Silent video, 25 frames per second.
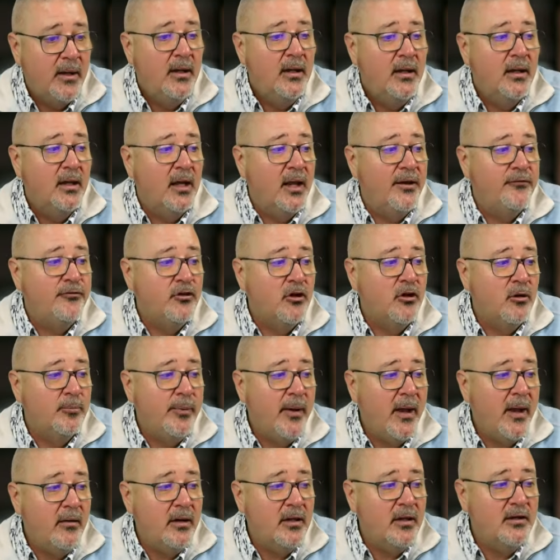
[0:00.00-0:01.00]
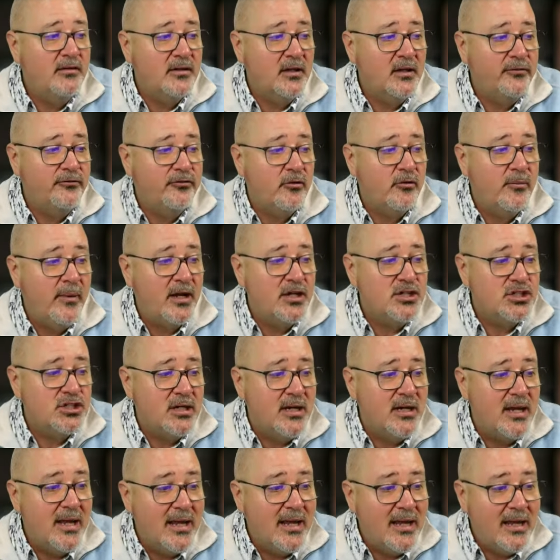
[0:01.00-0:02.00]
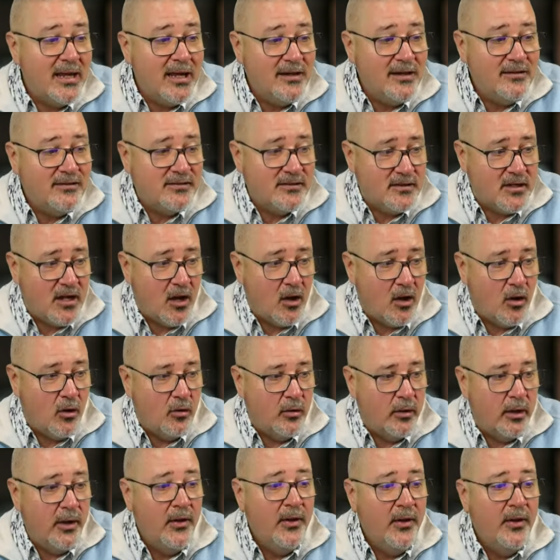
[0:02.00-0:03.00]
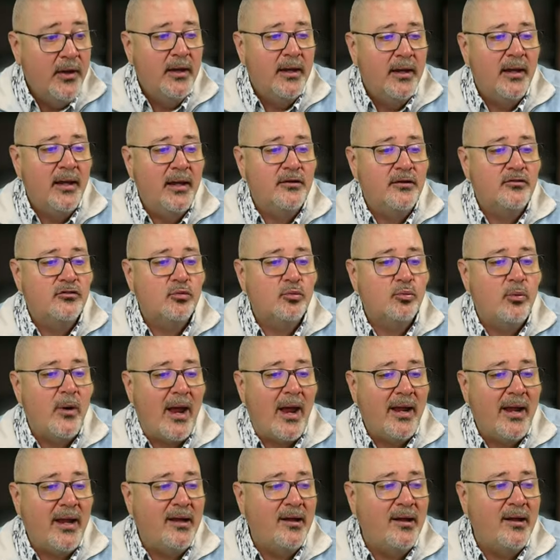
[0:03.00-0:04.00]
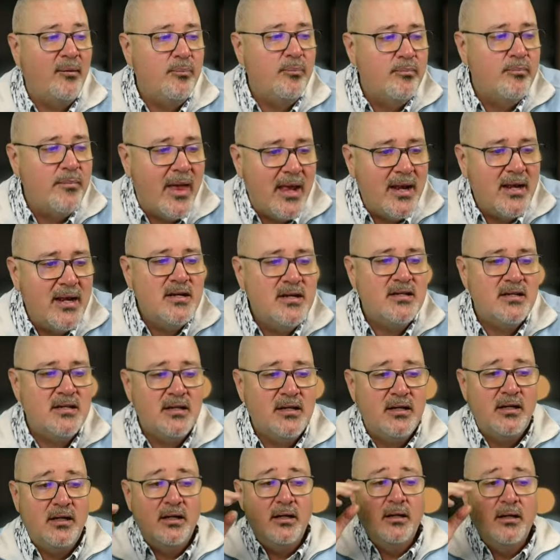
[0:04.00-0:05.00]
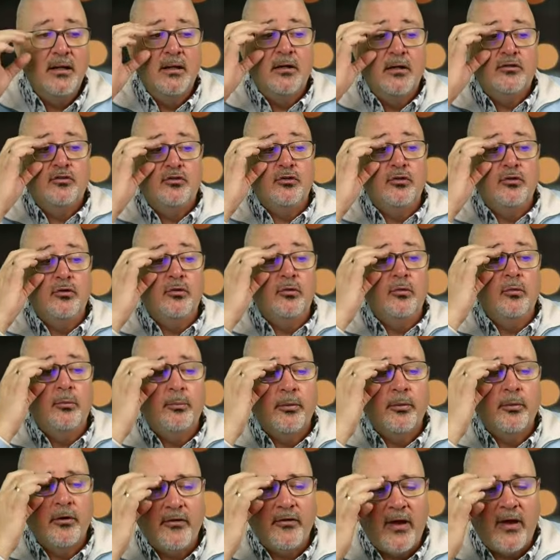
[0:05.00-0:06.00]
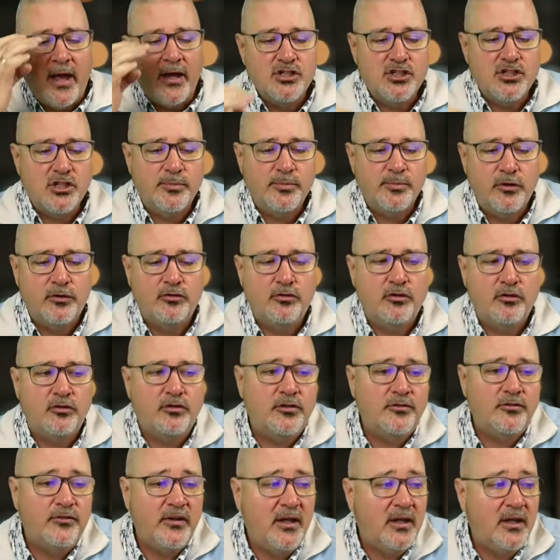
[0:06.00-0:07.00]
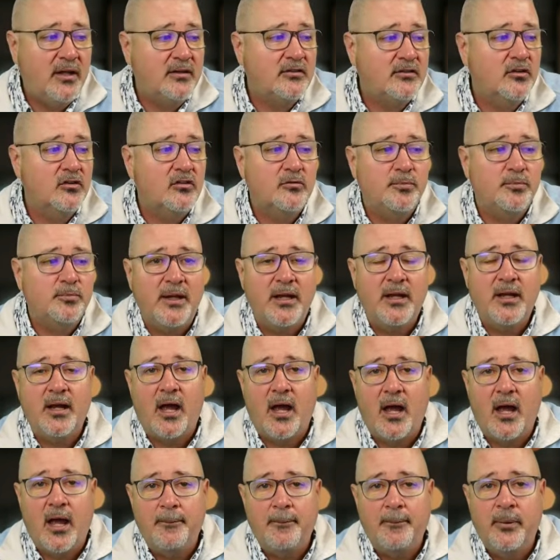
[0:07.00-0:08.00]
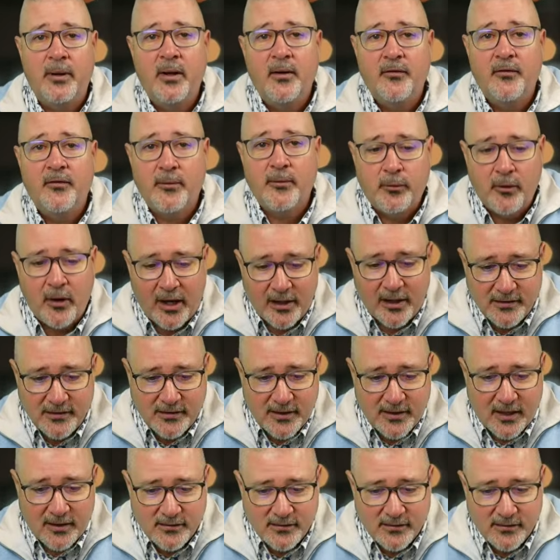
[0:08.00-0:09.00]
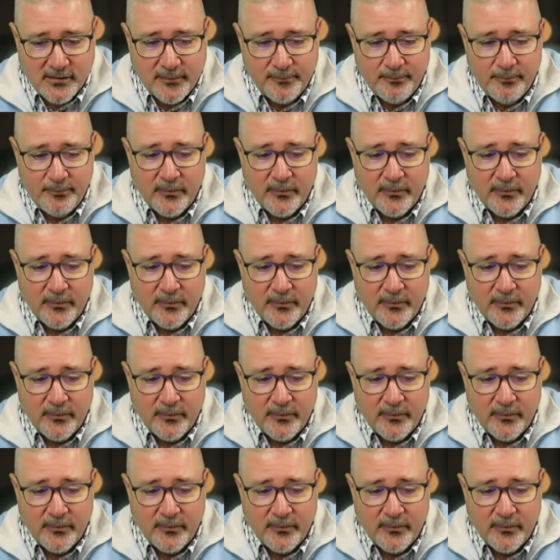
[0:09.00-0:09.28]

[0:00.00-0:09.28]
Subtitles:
If your parents' information is known, it's recommended to provide your birth certificate to speed up the process.